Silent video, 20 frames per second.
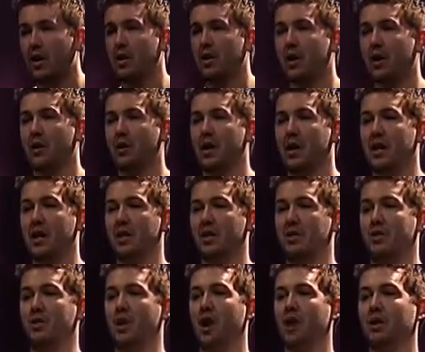know that your
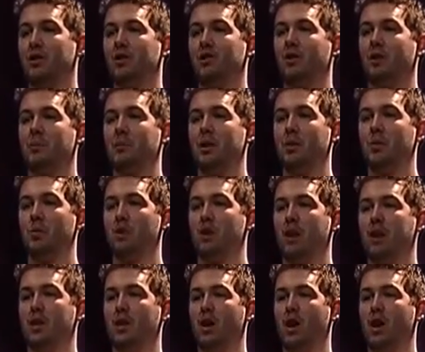dollars will be working